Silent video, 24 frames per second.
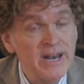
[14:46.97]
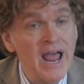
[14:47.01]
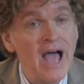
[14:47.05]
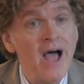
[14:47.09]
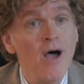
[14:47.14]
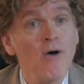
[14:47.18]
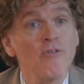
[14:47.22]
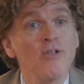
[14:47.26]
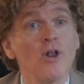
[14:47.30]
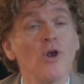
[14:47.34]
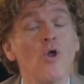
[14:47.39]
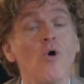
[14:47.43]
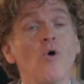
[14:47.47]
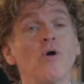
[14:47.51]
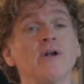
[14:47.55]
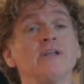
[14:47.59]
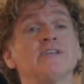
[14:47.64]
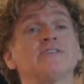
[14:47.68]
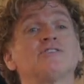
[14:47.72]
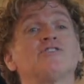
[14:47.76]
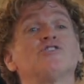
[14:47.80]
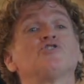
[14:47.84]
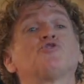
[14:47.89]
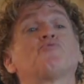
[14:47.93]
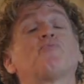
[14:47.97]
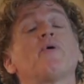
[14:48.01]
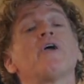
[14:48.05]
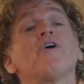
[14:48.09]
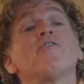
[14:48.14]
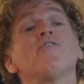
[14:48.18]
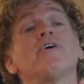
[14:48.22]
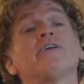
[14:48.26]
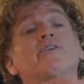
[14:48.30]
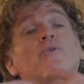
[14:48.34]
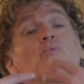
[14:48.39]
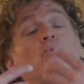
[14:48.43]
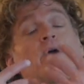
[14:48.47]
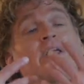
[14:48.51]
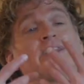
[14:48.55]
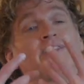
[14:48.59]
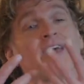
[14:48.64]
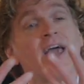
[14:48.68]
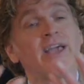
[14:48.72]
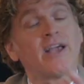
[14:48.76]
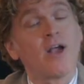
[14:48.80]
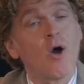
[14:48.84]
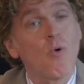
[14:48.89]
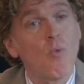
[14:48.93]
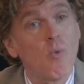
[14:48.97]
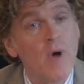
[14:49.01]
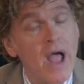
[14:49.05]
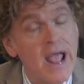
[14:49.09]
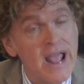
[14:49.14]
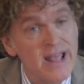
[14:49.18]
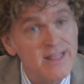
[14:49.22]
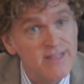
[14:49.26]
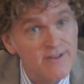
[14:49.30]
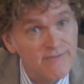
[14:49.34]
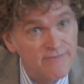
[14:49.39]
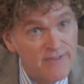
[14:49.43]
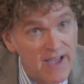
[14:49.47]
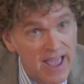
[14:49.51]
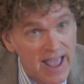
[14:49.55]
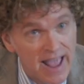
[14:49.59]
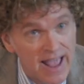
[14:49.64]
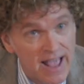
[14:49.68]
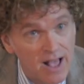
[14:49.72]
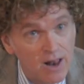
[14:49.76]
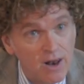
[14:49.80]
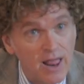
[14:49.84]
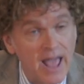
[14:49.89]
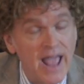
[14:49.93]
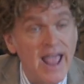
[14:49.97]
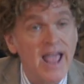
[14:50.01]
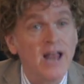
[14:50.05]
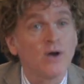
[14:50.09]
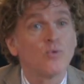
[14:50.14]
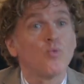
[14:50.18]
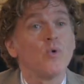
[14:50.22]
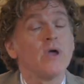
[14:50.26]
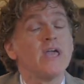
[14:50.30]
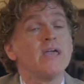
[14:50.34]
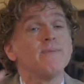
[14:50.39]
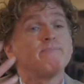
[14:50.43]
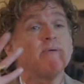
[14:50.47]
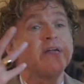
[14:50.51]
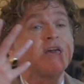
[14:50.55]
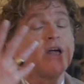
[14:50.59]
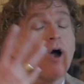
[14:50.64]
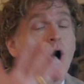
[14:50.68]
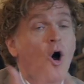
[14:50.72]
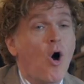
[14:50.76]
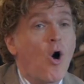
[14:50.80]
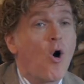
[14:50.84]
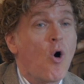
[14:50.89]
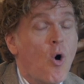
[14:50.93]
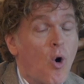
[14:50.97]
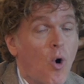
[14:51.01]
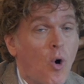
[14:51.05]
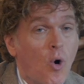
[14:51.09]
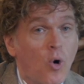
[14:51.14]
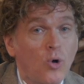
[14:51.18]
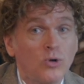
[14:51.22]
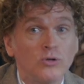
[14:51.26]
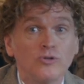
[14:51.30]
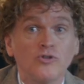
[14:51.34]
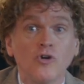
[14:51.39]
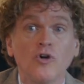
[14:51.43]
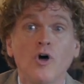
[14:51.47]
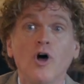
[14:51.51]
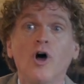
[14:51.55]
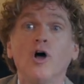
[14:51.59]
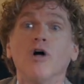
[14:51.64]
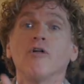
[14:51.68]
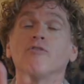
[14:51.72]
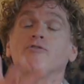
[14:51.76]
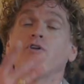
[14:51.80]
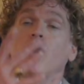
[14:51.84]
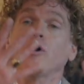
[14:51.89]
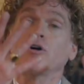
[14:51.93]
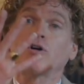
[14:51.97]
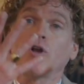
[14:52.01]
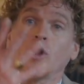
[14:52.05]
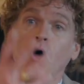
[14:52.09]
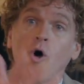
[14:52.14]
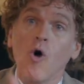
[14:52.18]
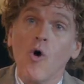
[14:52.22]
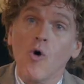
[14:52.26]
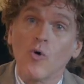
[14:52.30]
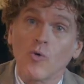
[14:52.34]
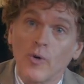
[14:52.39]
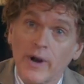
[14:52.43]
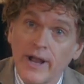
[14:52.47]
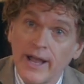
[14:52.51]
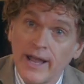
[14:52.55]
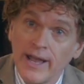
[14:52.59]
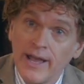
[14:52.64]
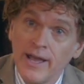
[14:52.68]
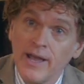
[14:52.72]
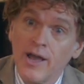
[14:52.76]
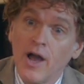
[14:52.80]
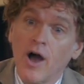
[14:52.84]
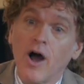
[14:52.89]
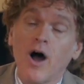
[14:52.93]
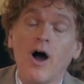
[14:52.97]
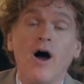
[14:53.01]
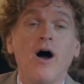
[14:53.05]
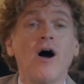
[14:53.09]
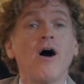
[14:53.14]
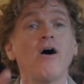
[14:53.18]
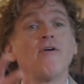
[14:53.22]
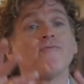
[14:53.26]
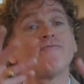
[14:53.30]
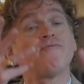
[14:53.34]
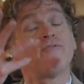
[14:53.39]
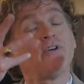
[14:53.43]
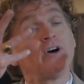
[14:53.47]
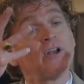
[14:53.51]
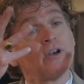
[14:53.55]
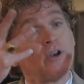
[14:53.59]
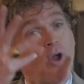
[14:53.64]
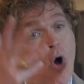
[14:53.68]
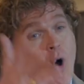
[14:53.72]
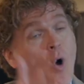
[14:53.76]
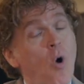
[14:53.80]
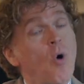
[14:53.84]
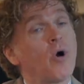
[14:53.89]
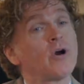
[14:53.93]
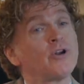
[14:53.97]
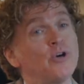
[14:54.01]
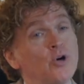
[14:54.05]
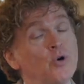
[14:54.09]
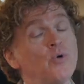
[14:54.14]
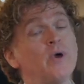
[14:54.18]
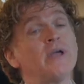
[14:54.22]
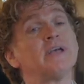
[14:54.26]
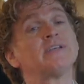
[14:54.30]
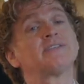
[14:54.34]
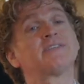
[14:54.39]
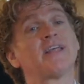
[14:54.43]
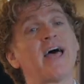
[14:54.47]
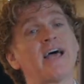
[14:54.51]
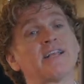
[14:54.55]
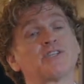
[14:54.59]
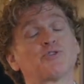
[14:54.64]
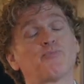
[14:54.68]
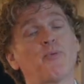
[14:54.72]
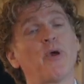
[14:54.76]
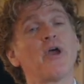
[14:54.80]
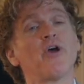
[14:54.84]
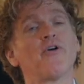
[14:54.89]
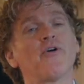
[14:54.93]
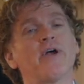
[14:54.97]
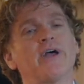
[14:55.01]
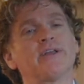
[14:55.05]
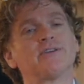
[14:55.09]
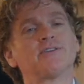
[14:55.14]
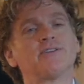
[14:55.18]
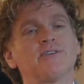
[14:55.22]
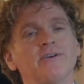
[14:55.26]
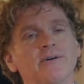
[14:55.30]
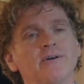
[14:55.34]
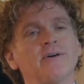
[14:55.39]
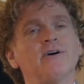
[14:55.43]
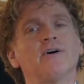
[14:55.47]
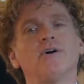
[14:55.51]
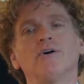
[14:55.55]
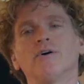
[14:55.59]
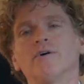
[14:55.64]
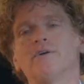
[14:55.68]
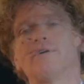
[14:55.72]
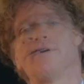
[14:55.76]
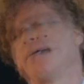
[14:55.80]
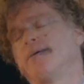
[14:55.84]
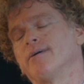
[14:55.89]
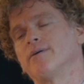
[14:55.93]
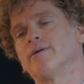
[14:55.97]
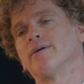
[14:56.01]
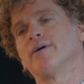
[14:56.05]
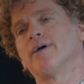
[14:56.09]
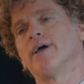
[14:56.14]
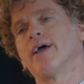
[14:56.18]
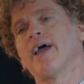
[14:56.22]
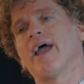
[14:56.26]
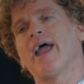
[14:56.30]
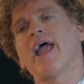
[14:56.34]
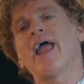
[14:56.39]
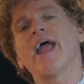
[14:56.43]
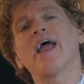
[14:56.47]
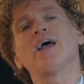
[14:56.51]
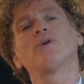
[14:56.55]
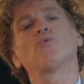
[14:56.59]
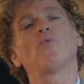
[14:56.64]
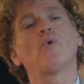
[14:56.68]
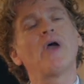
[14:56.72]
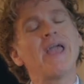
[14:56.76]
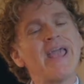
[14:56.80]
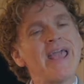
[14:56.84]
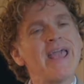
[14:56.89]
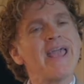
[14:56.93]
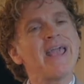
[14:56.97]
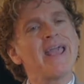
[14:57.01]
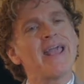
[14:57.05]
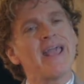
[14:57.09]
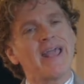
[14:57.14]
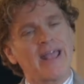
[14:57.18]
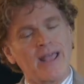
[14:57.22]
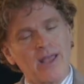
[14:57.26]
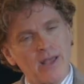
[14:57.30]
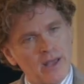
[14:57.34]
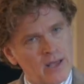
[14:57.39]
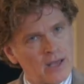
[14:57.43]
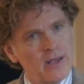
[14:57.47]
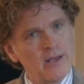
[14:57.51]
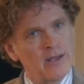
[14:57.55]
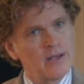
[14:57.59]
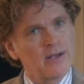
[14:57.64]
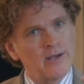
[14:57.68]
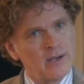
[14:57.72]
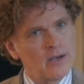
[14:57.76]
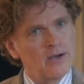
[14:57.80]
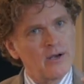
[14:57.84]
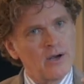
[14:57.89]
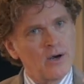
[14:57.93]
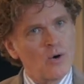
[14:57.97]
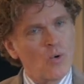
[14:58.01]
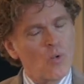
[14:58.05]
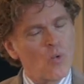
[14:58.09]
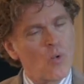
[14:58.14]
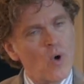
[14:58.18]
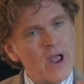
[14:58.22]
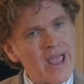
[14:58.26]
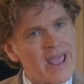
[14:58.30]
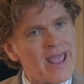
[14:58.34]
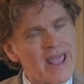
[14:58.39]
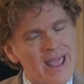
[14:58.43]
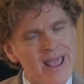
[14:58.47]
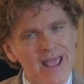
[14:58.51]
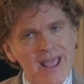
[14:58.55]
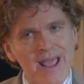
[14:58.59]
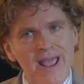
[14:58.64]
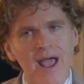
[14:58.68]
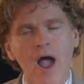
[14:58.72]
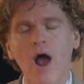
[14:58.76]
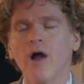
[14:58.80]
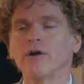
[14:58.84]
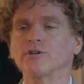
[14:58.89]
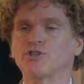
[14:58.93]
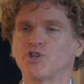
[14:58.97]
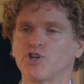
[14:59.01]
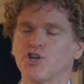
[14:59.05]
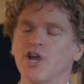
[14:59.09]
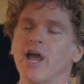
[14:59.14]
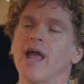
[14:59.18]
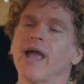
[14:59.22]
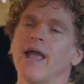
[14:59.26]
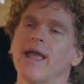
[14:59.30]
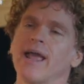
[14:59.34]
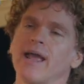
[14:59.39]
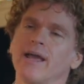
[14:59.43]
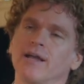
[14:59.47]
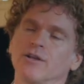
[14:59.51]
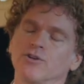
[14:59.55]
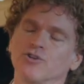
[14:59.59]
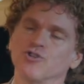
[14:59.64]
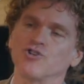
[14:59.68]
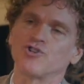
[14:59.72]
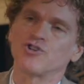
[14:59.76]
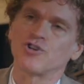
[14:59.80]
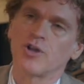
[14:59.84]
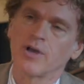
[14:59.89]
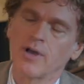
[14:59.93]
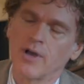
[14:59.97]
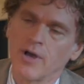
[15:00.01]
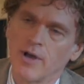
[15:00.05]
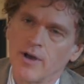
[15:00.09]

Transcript: now the Lord is the Spirit. We take away the veil and we behold the glory of the Lord who is that Spirit. And we we are changed